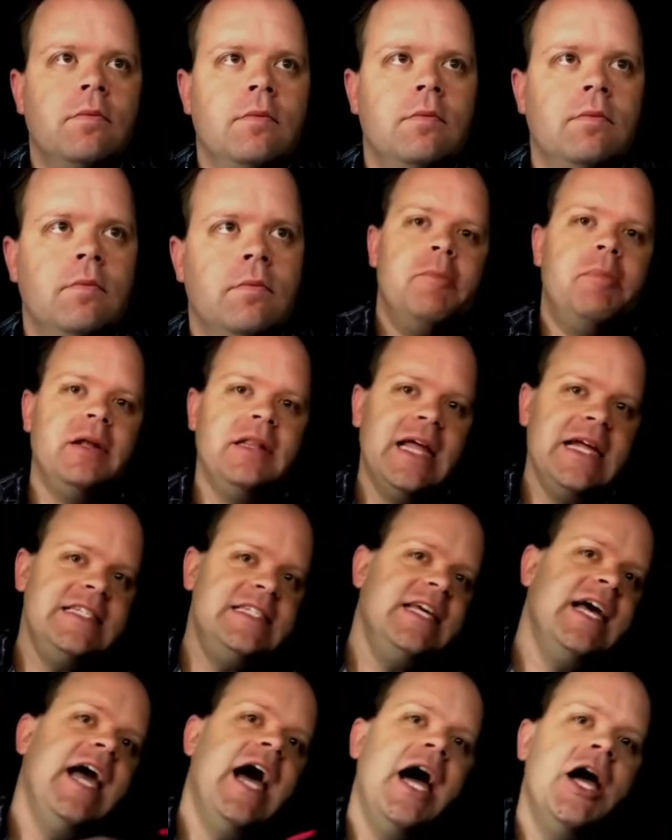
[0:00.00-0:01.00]
But let's
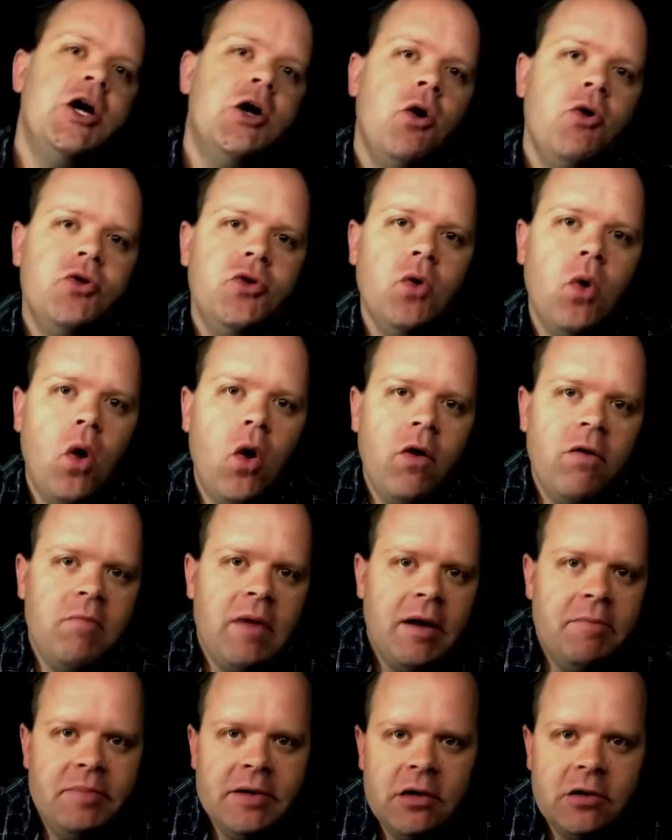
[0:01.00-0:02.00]
say I go through all of my
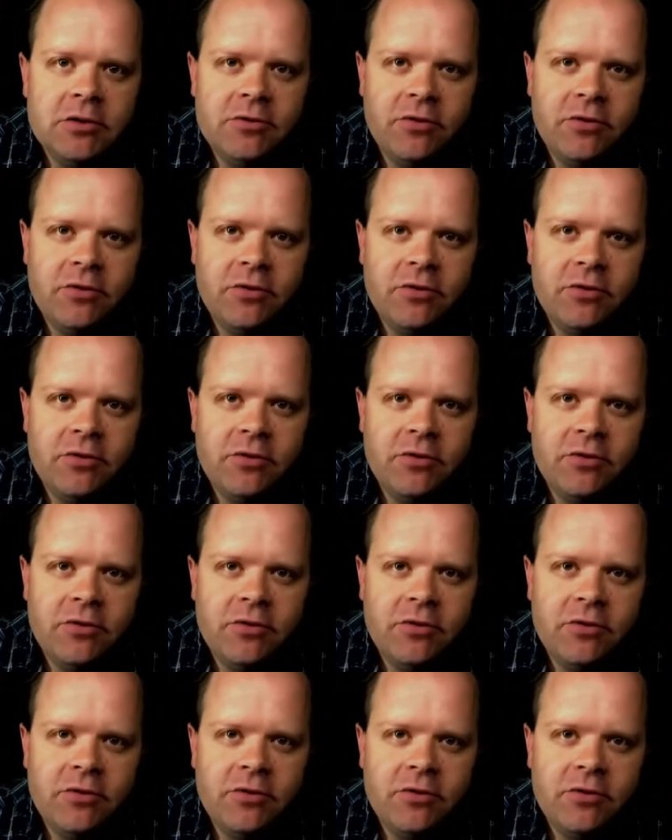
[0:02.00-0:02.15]
bills for the